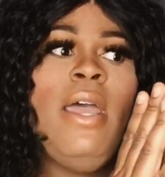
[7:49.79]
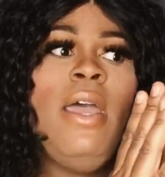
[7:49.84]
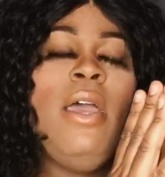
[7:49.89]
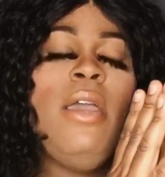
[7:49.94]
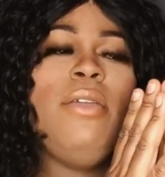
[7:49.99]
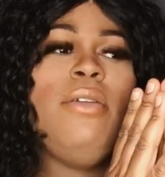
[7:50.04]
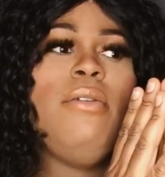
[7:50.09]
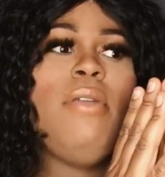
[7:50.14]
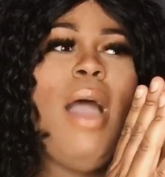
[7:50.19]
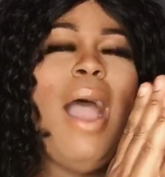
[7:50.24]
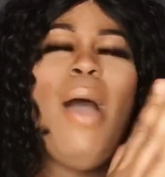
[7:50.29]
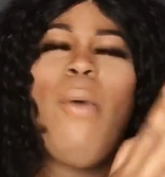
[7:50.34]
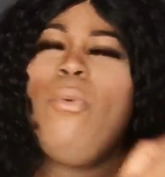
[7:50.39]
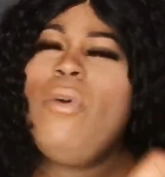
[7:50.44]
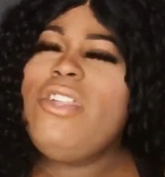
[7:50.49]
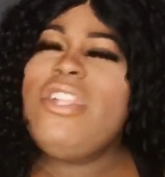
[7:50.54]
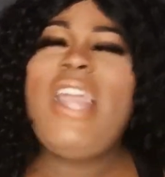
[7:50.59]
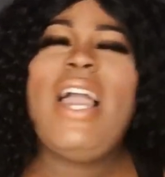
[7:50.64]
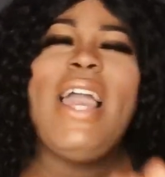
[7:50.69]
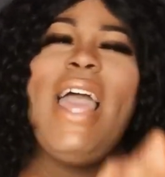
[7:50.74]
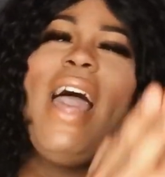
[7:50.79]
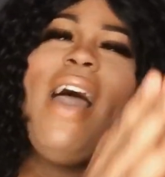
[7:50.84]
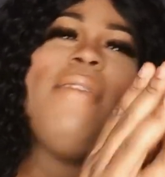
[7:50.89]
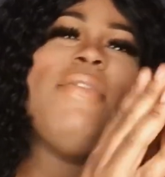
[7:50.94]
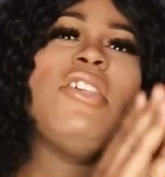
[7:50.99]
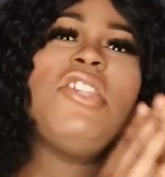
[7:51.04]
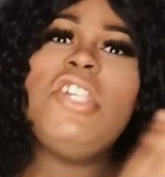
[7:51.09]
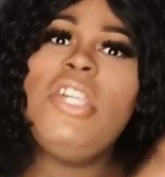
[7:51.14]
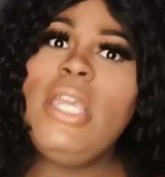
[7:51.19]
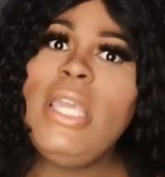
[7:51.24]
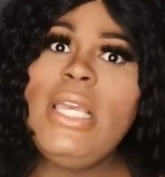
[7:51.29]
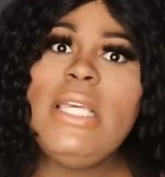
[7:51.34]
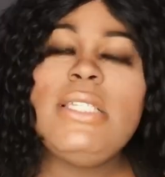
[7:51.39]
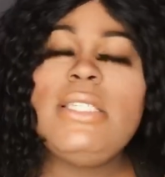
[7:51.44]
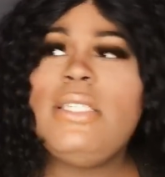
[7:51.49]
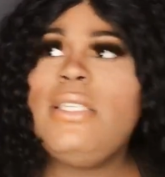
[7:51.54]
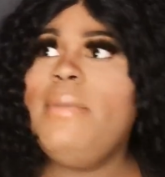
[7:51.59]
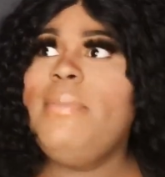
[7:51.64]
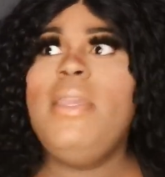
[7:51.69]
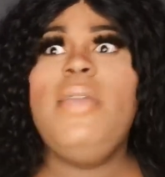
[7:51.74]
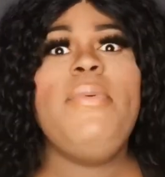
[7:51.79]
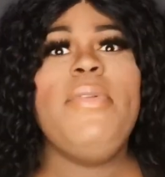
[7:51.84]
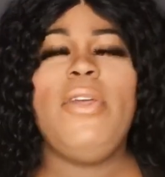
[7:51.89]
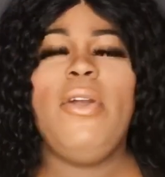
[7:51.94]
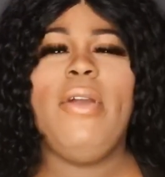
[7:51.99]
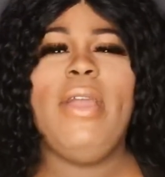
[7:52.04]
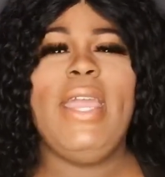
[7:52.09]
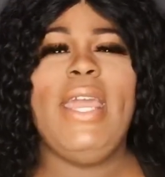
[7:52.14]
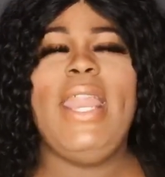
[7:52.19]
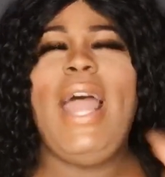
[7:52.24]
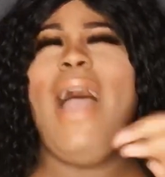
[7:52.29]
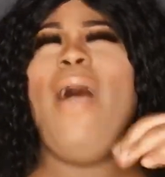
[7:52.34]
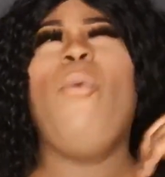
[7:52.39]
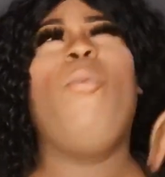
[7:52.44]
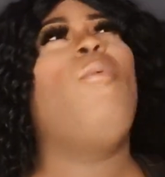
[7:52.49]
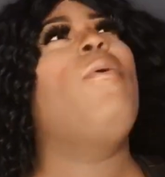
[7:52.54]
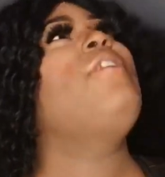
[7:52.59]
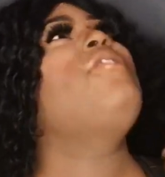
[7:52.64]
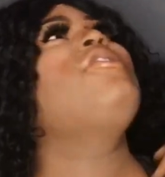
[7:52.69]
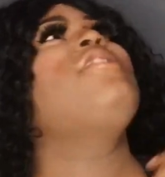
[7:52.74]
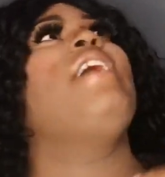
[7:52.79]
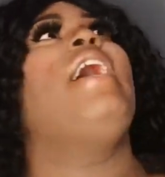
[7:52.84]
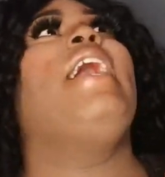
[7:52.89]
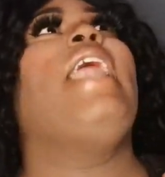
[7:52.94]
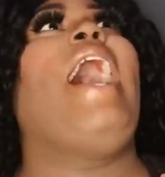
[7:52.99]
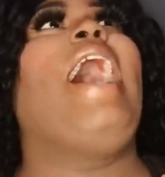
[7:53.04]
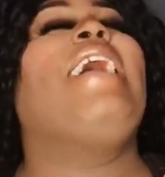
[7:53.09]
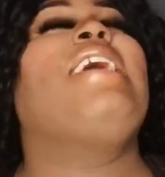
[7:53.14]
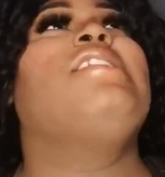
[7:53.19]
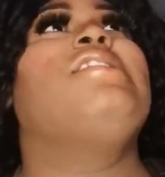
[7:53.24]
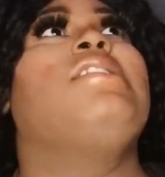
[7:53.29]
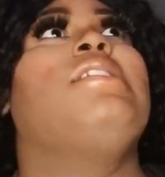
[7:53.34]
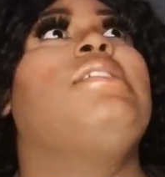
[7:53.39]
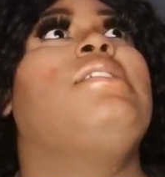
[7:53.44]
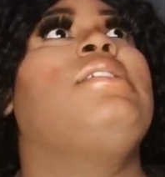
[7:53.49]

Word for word: you know, I wish I could have a chance to be with her again. I wish that I could just,